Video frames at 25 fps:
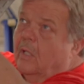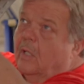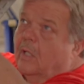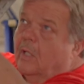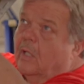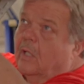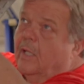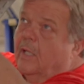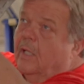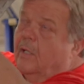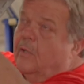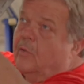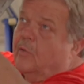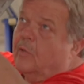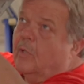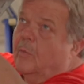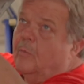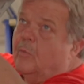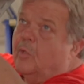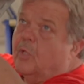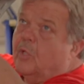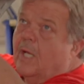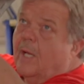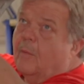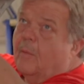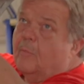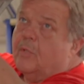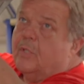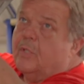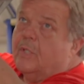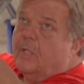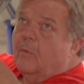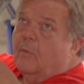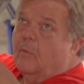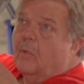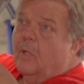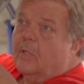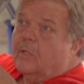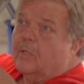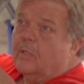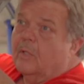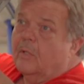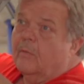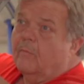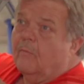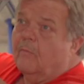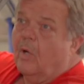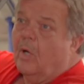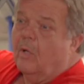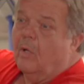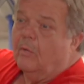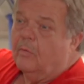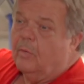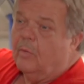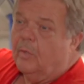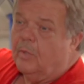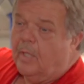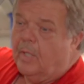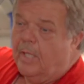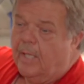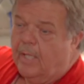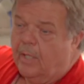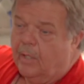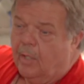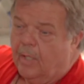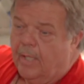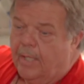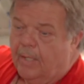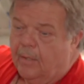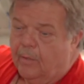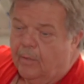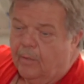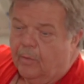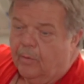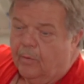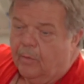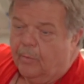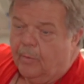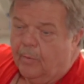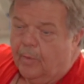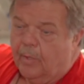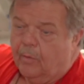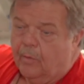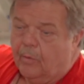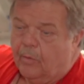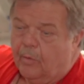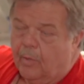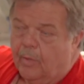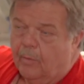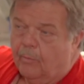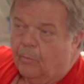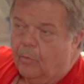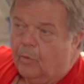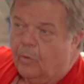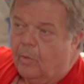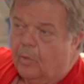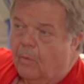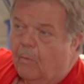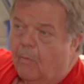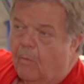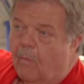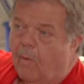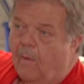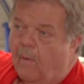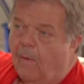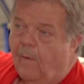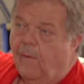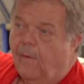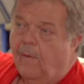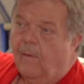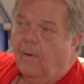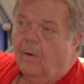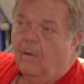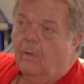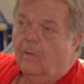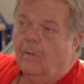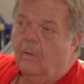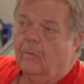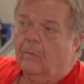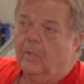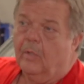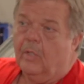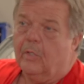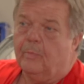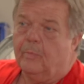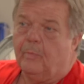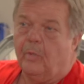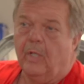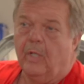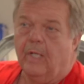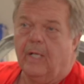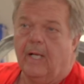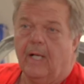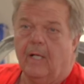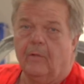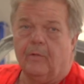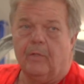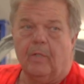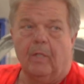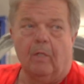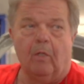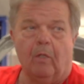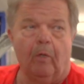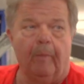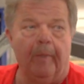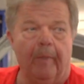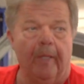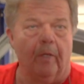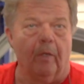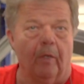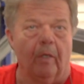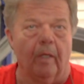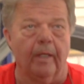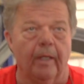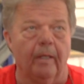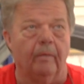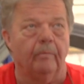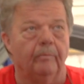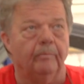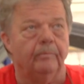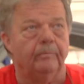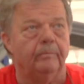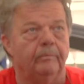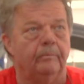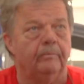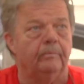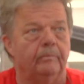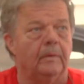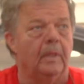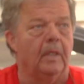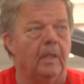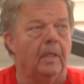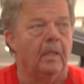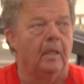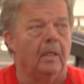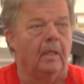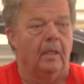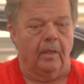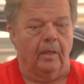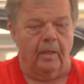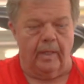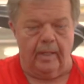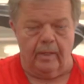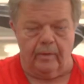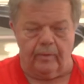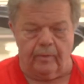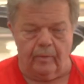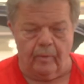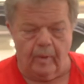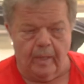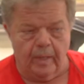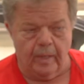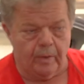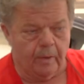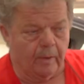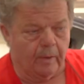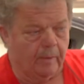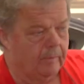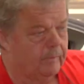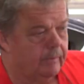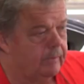let a trim shop see what's involved with the headliner and the rear trim. So we're just putting it out there a little bit early. Thanks for watching.